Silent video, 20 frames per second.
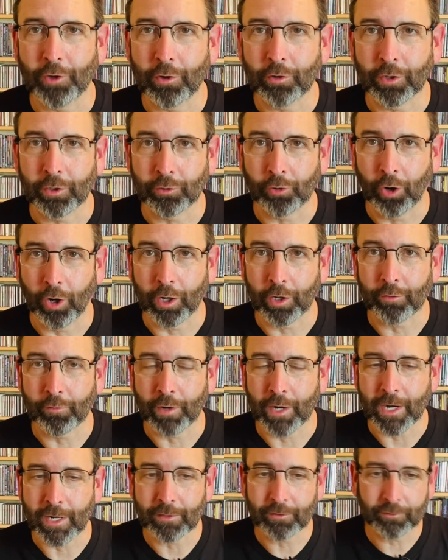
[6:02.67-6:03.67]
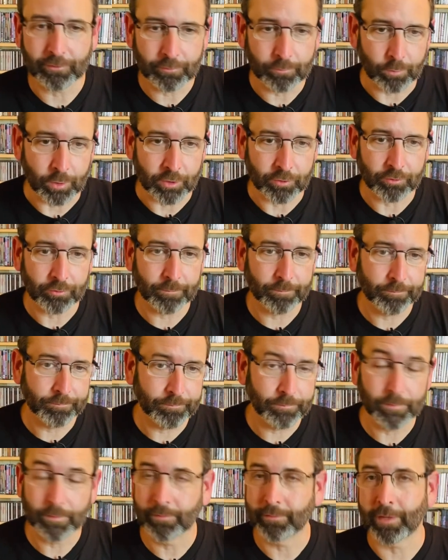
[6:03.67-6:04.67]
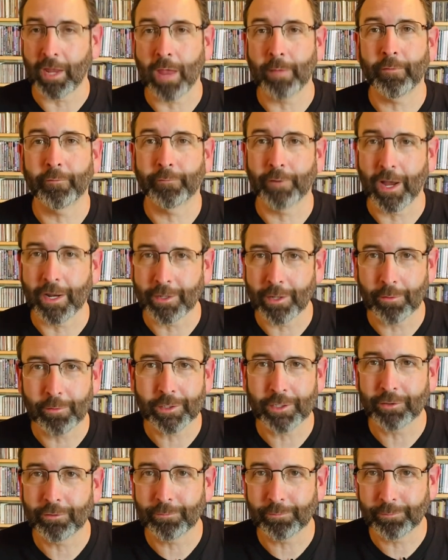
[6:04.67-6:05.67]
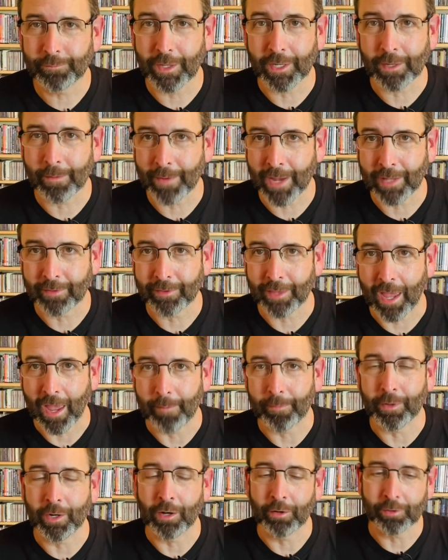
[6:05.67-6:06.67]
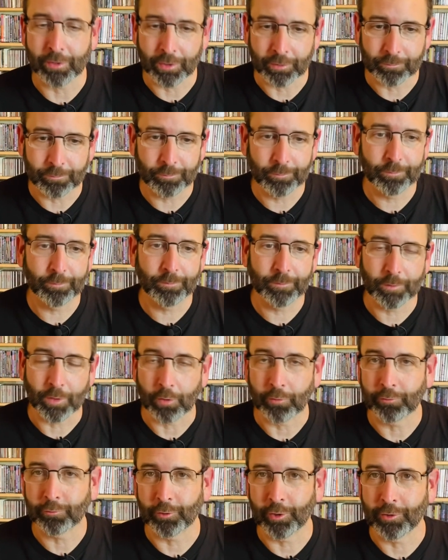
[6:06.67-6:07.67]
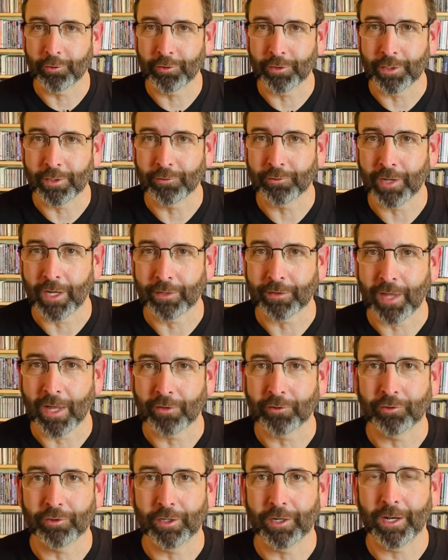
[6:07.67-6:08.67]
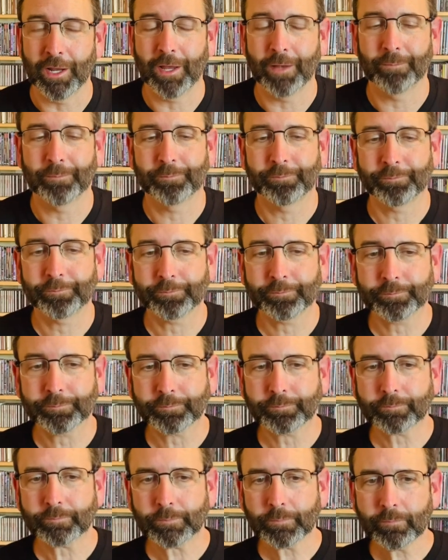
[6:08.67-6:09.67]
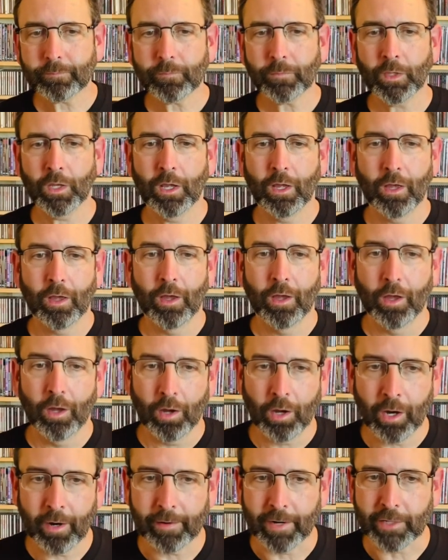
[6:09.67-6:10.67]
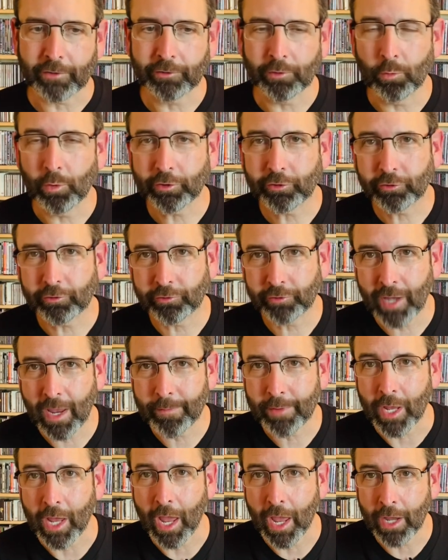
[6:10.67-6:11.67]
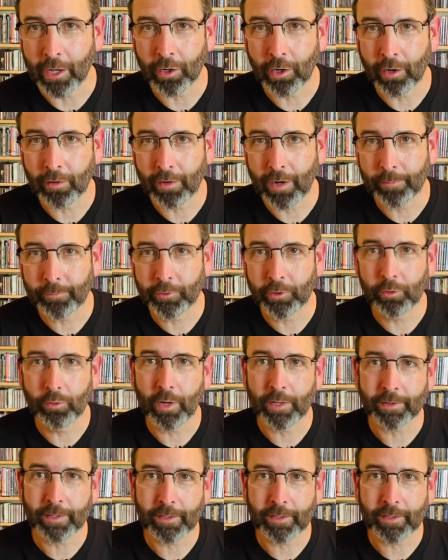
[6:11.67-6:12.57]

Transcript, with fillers: Guitar Greats, which damn if I know anything about that, but I'm going to go searching and check that shit out. All right, so what's Sammy Hagar up to at the